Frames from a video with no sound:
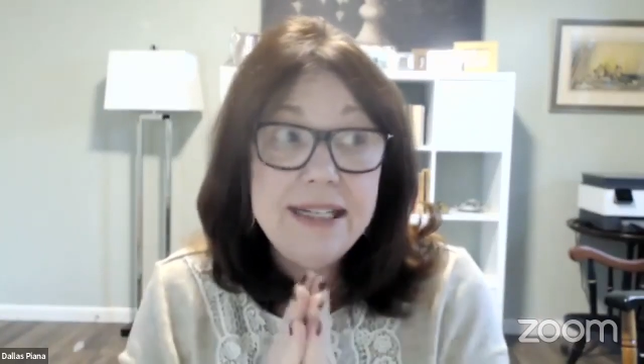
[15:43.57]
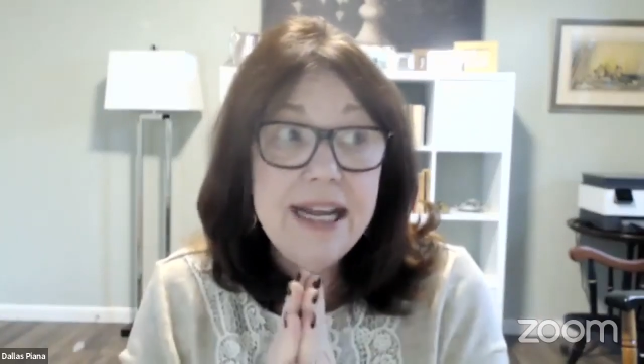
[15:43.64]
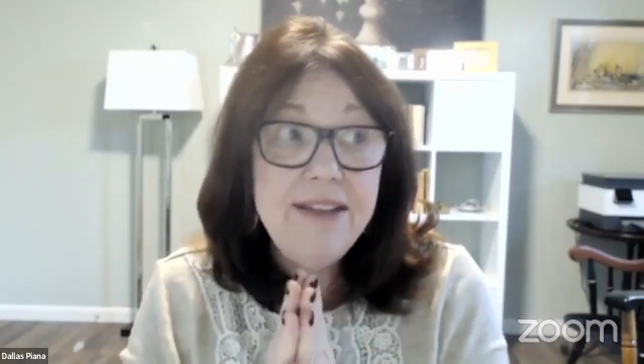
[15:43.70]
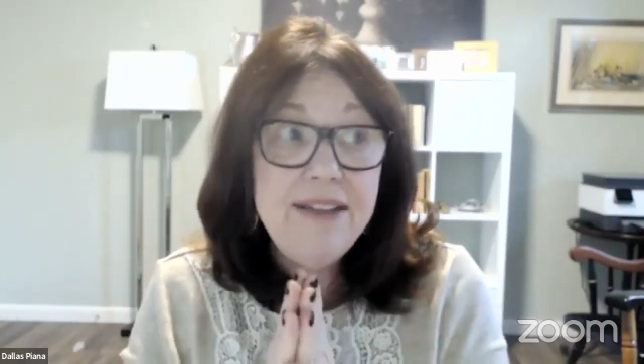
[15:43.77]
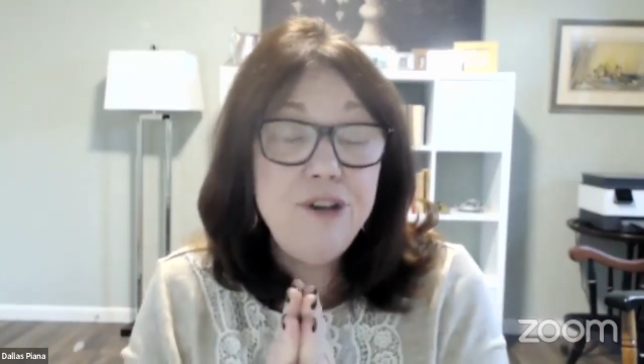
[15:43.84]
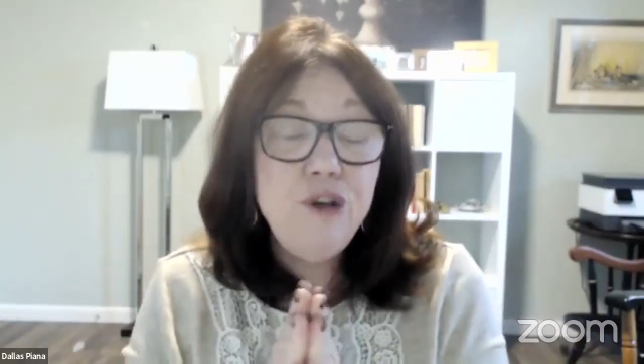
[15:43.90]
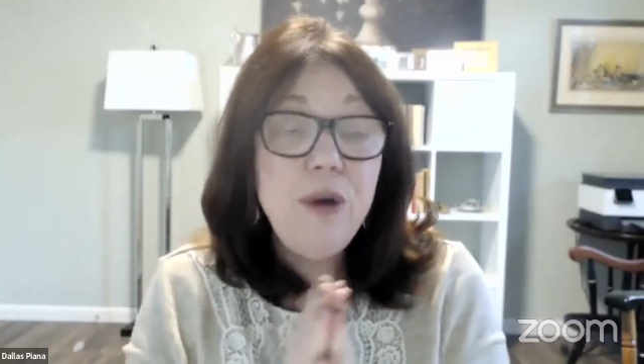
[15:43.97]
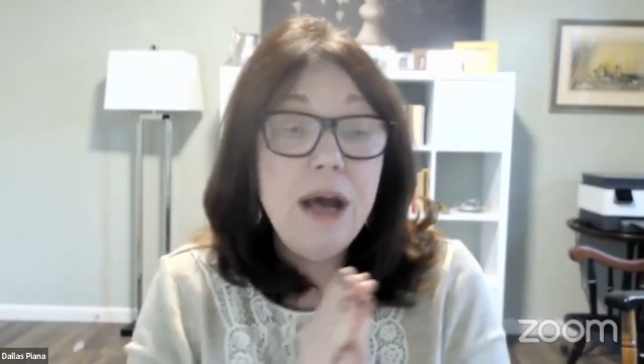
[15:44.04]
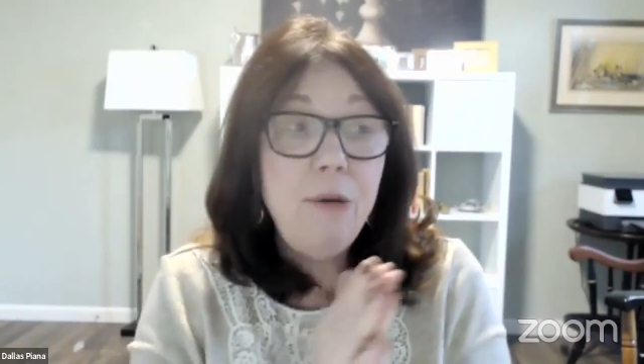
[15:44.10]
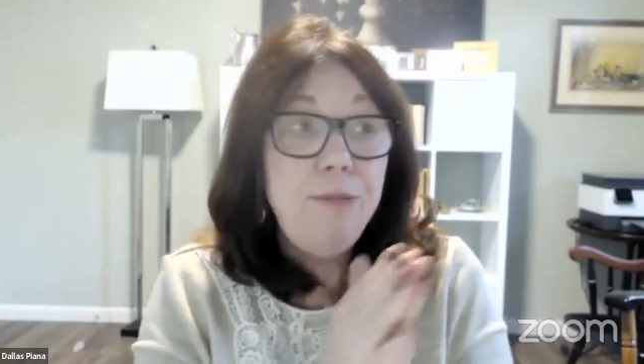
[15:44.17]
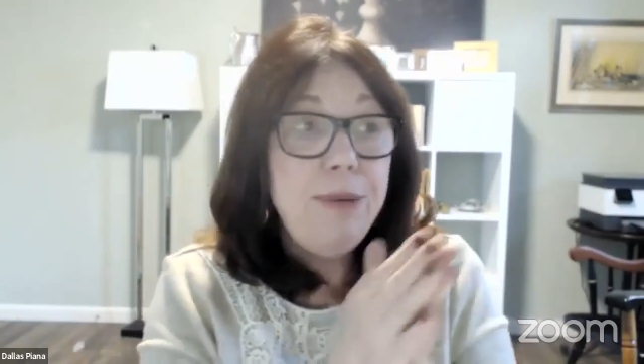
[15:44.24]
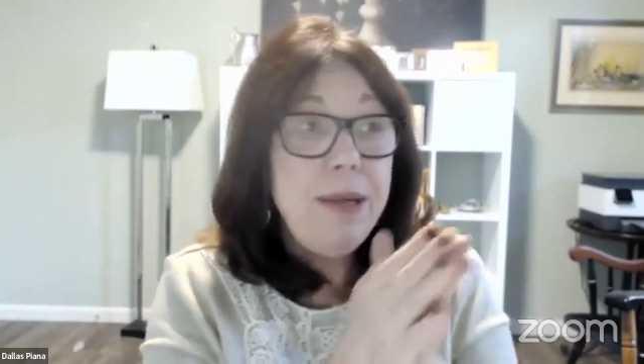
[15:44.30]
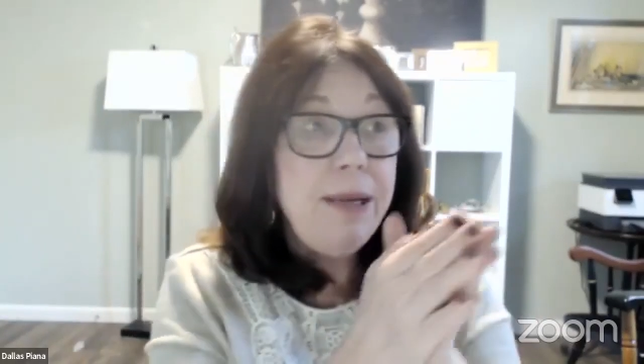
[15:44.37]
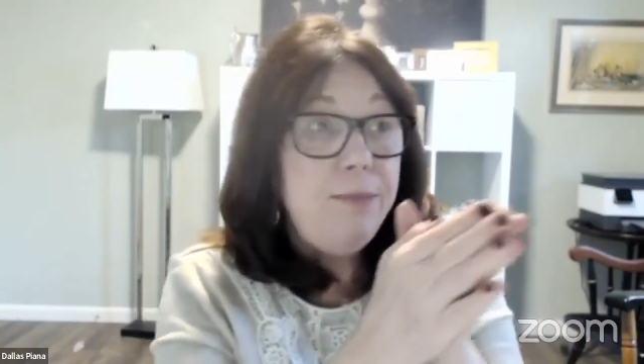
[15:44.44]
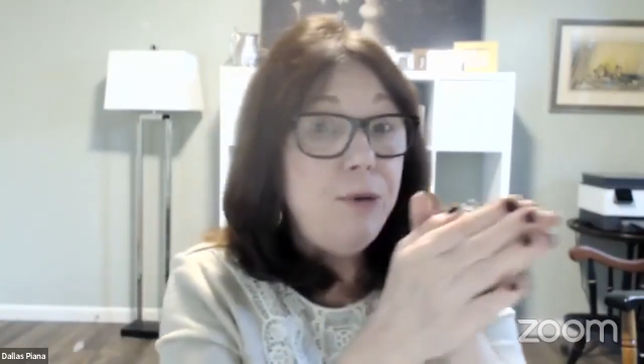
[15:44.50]
if you
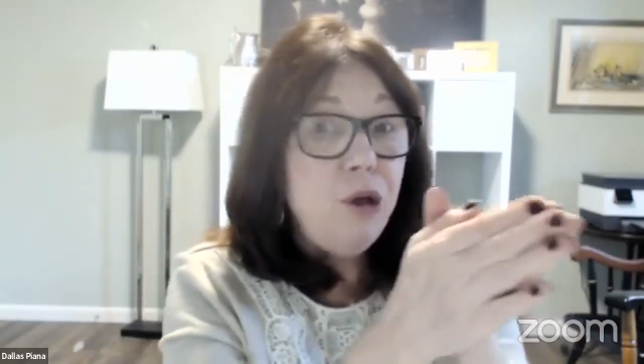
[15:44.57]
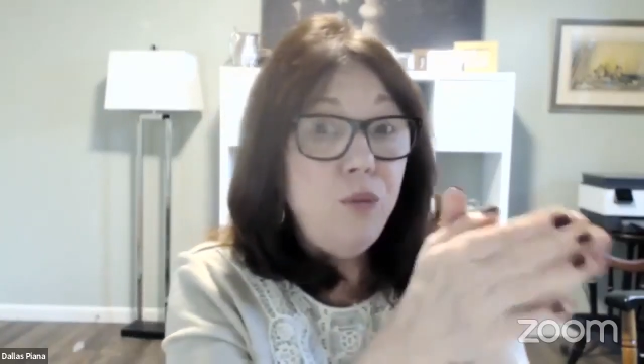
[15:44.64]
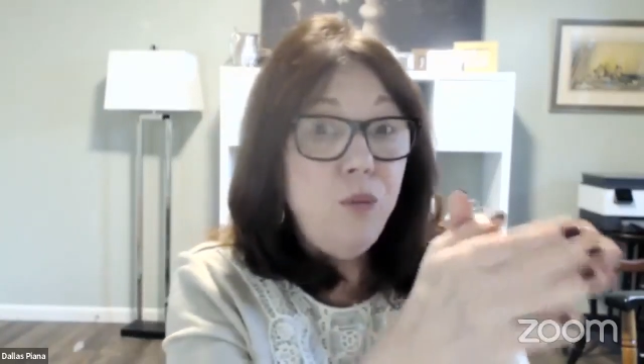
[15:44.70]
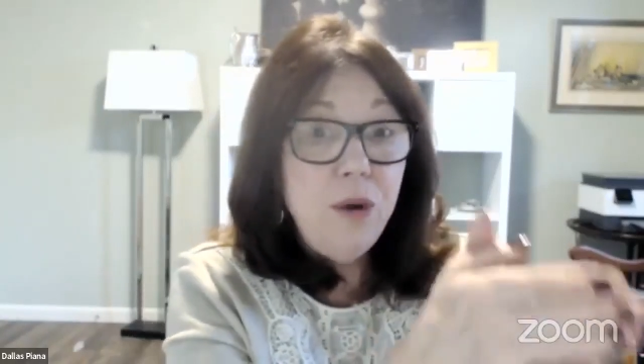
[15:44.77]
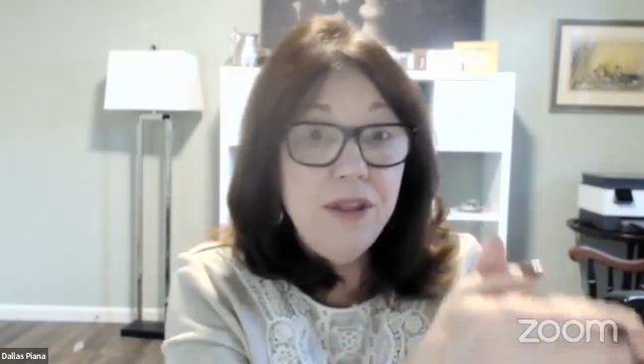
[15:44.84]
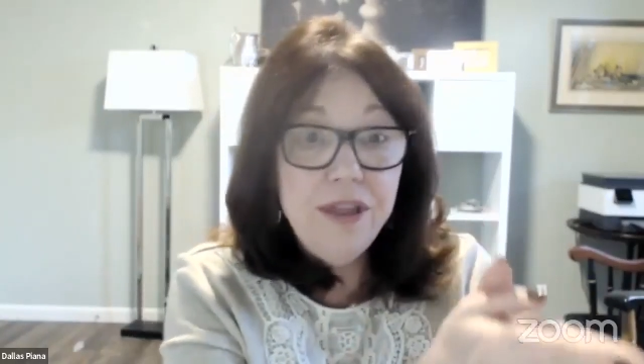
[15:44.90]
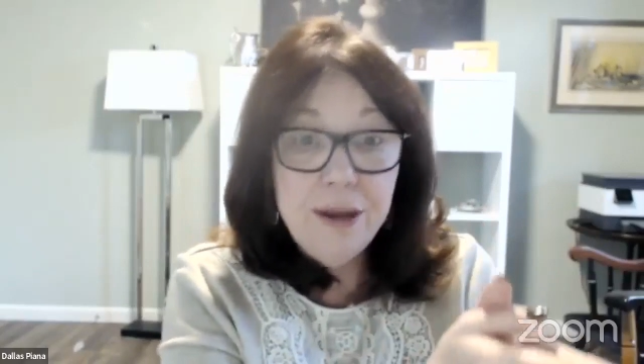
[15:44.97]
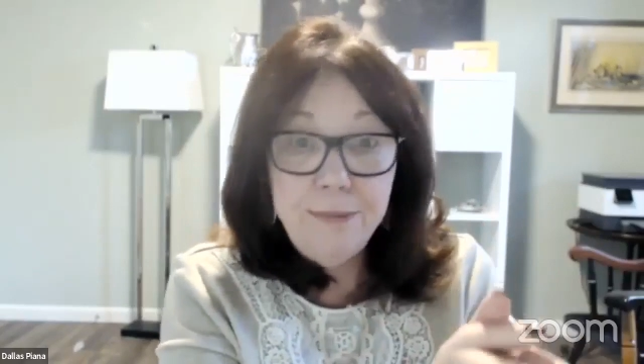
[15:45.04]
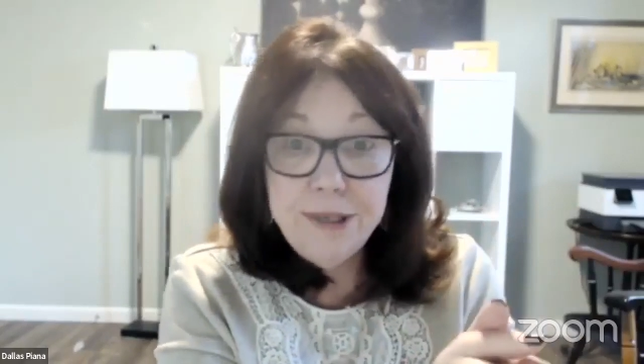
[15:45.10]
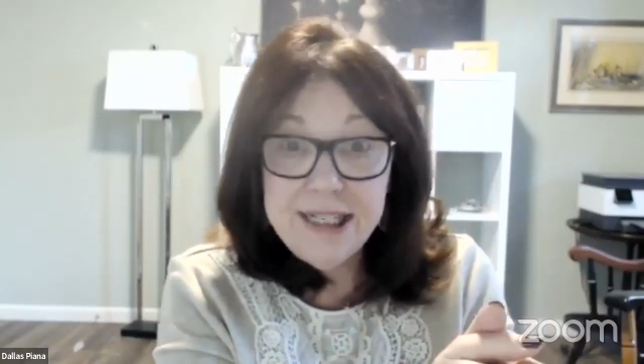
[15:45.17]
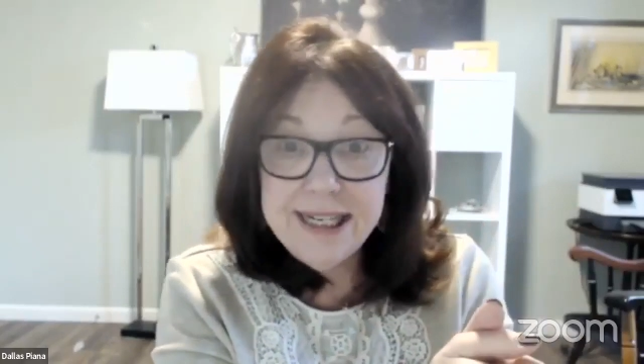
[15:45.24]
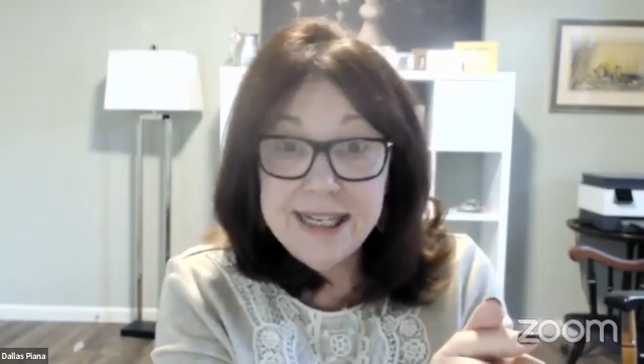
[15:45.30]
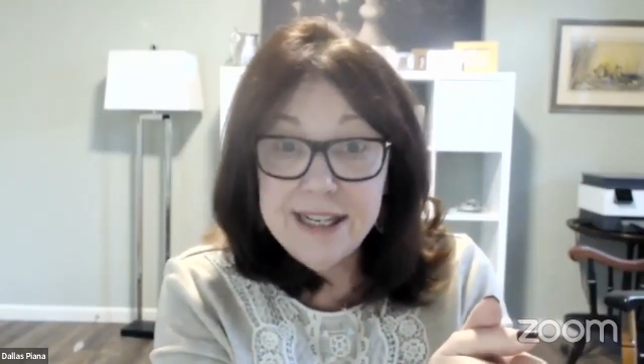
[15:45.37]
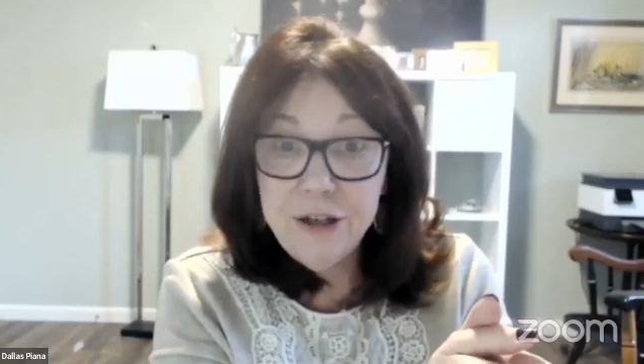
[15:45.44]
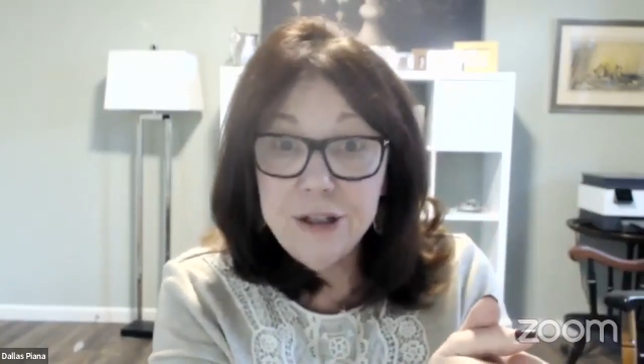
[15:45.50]
help people with a
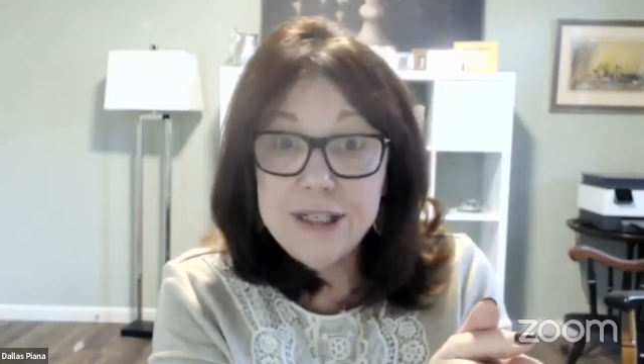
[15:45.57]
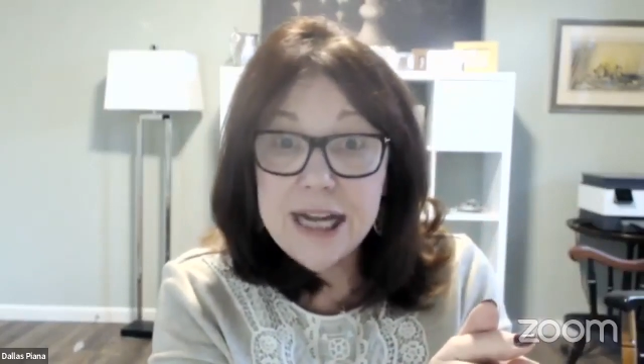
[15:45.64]
particular